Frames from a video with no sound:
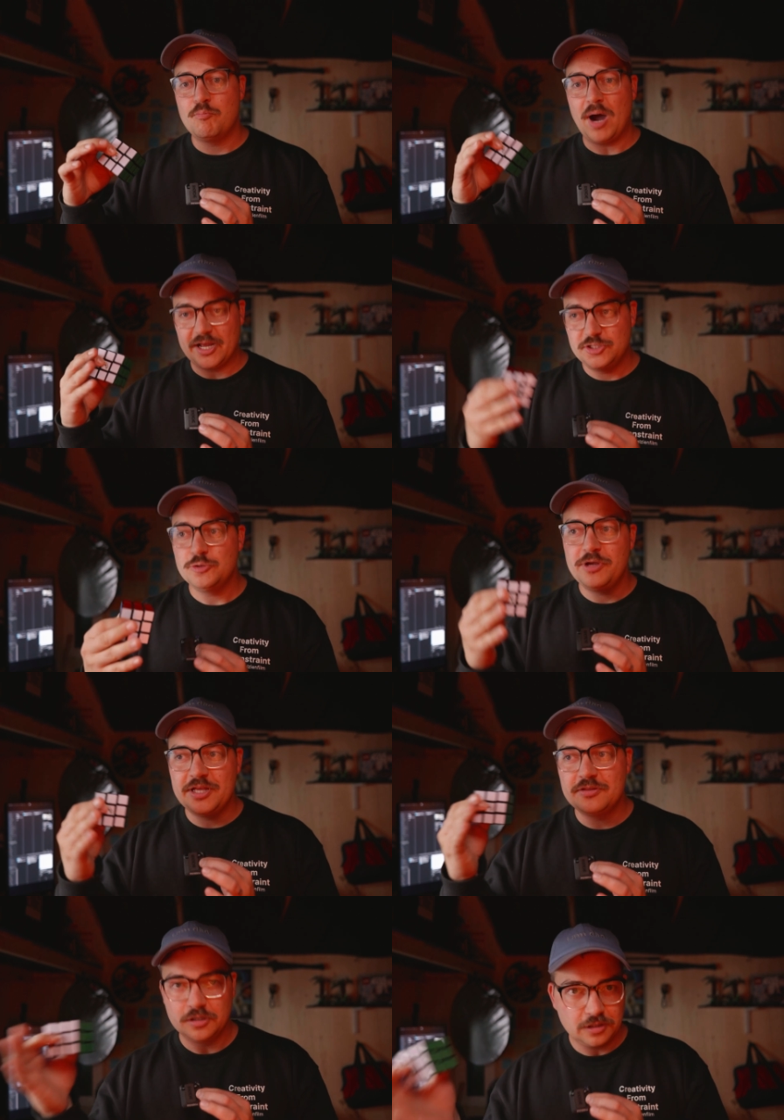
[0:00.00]
by
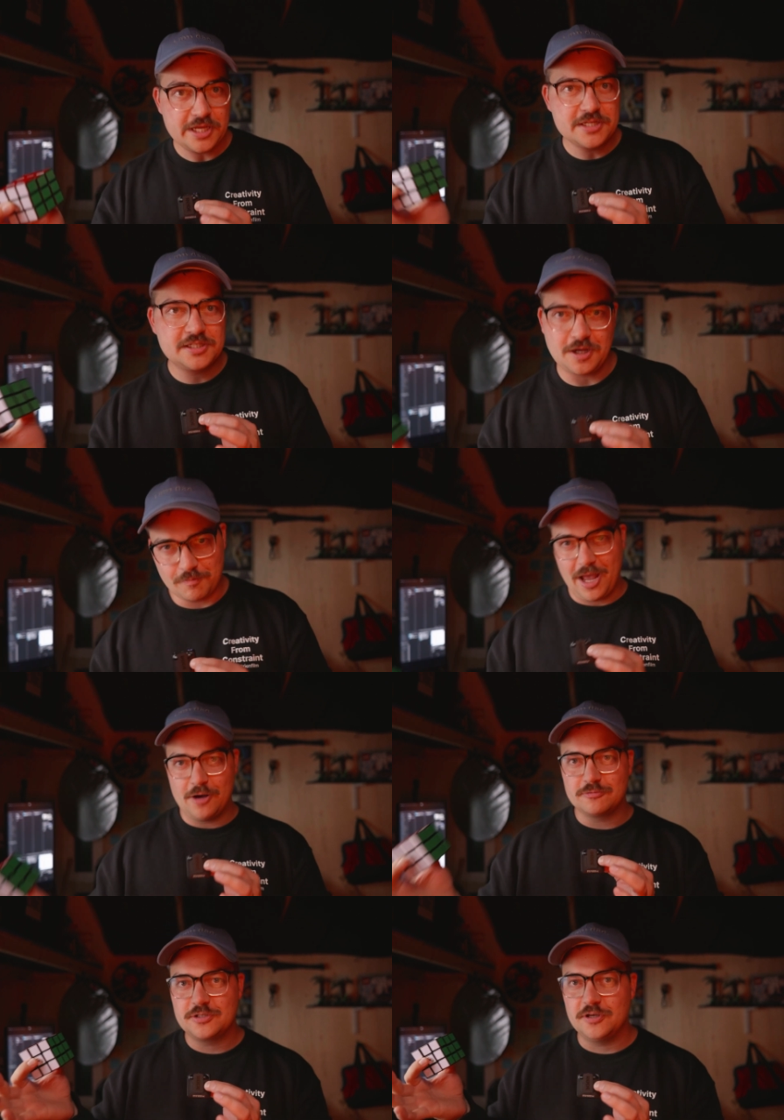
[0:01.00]
doing the least
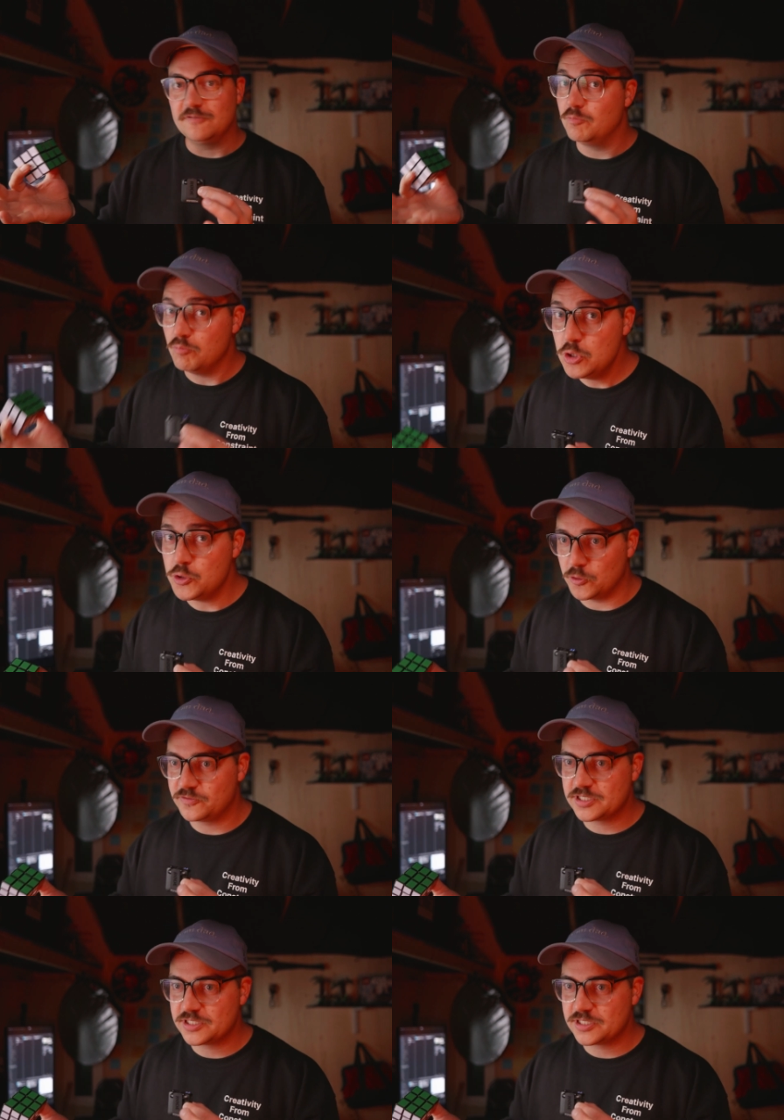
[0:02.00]
amount of moves.